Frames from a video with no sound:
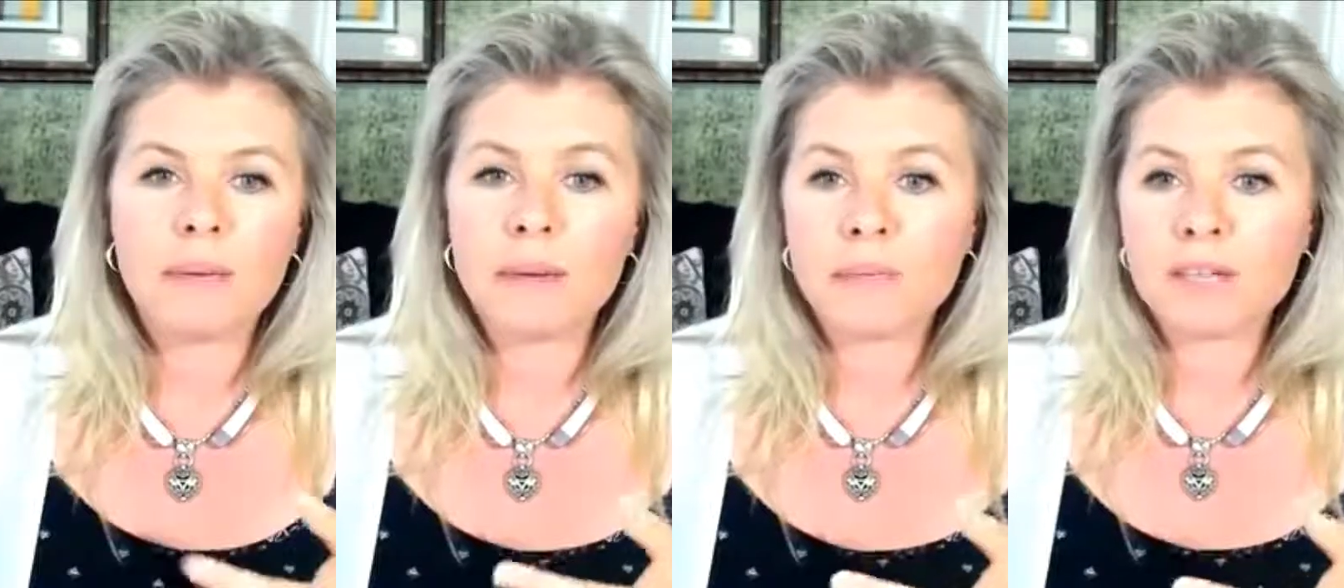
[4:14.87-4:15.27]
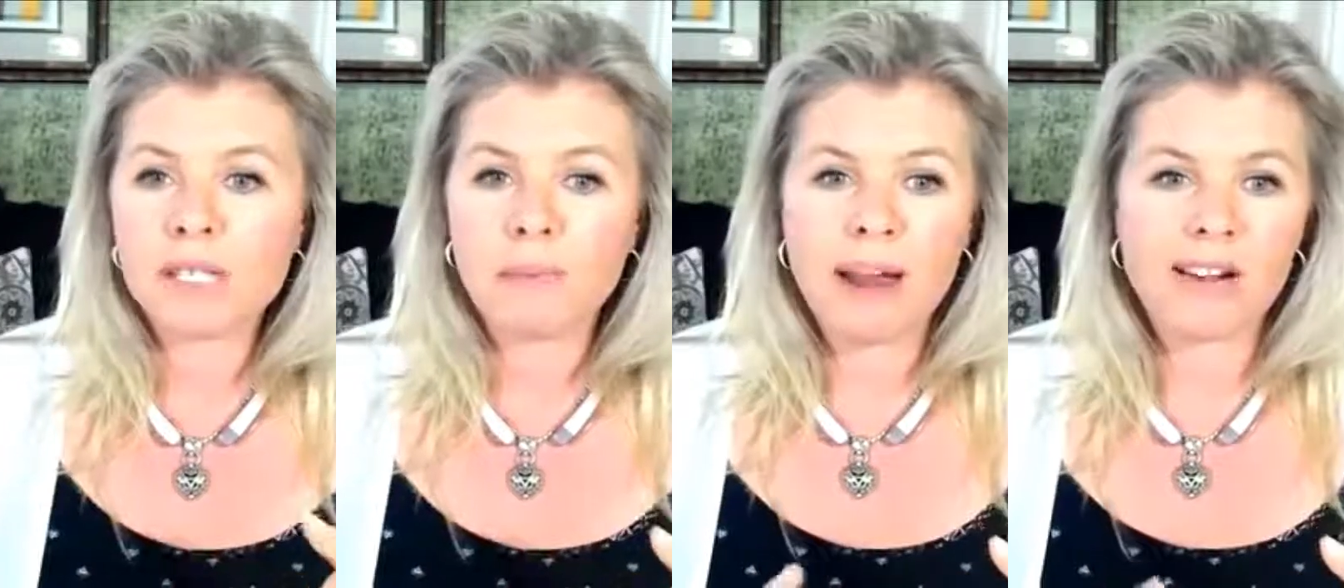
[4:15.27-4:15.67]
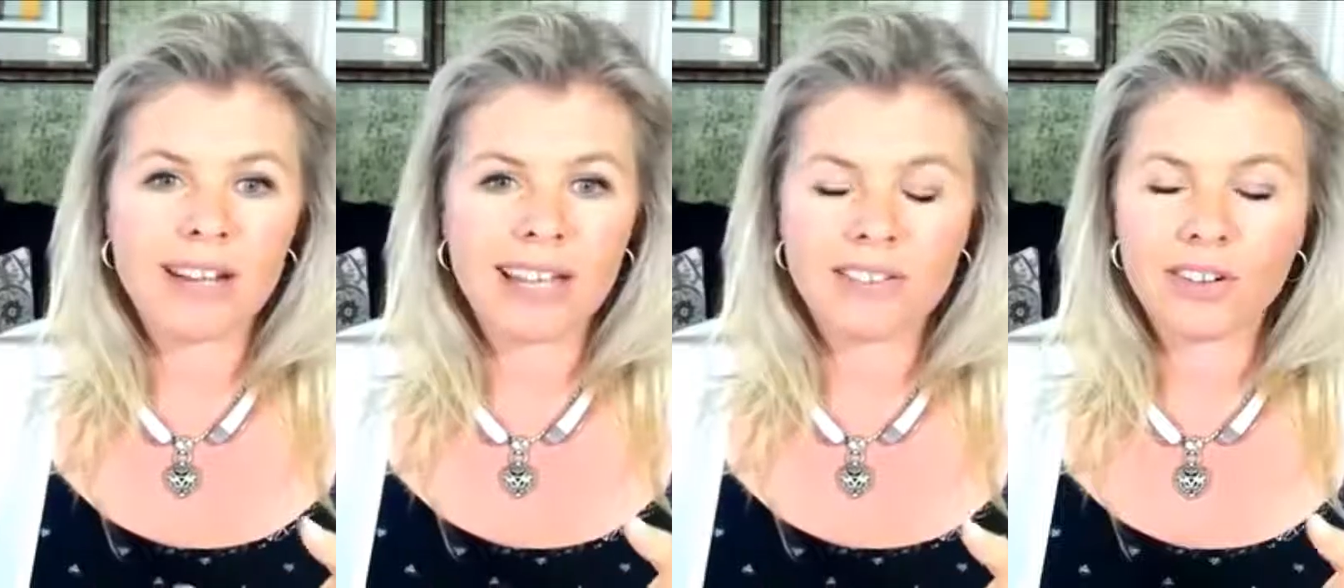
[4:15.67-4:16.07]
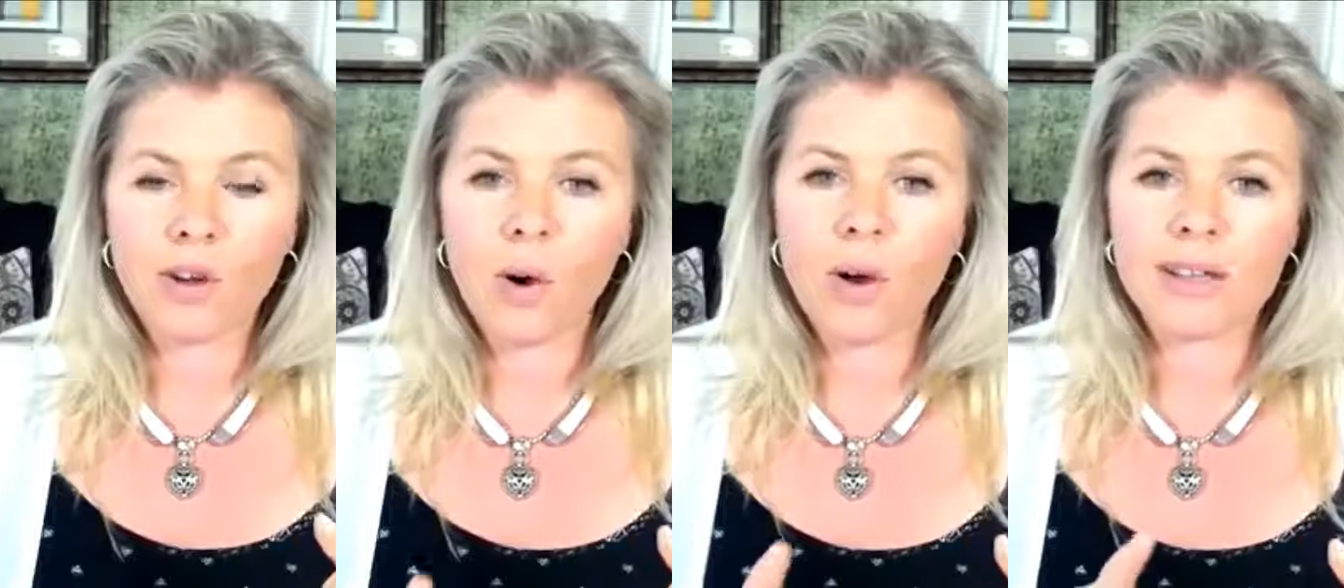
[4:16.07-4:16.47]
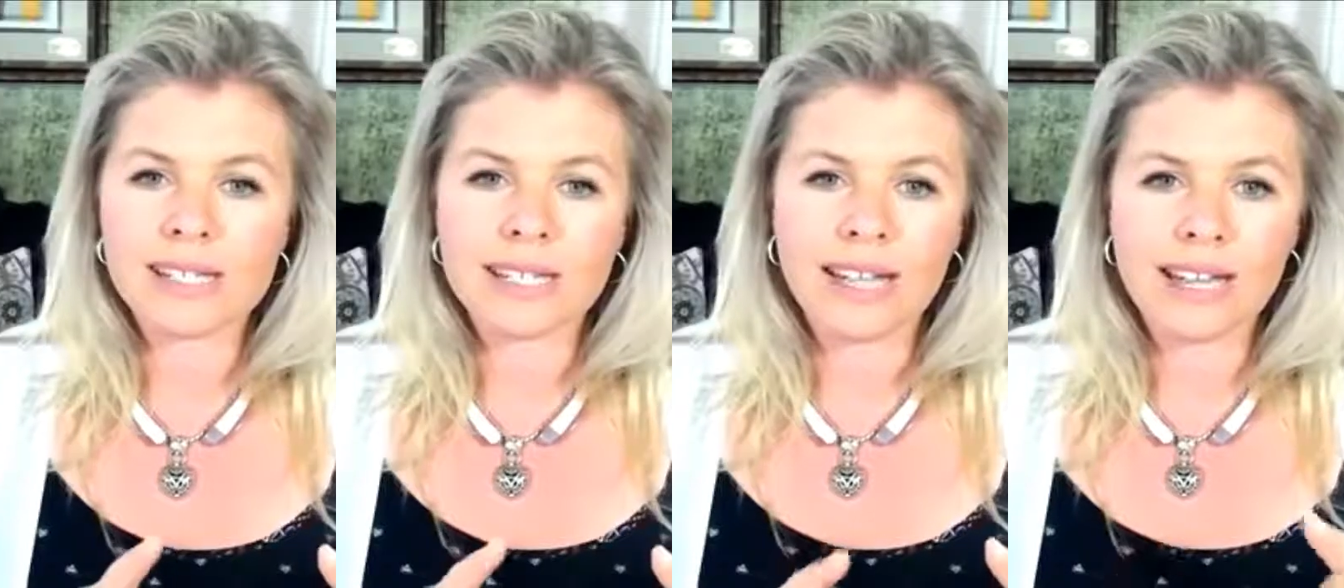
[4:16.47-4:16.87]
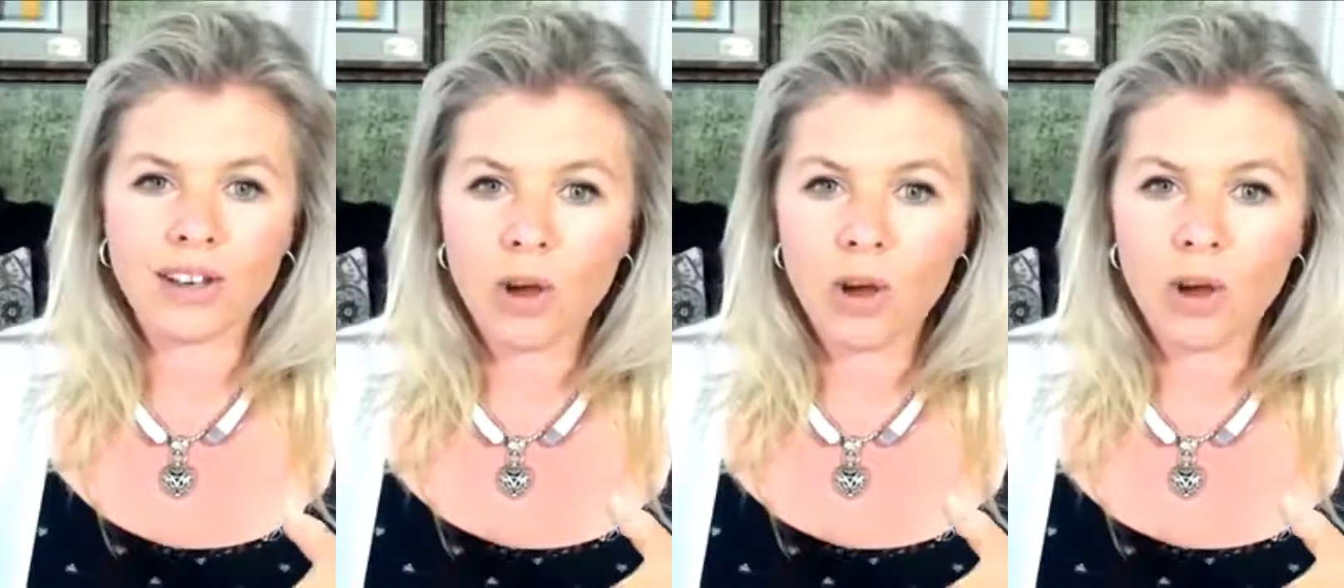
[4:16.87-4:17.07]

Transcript: people inspired and get their goals and like know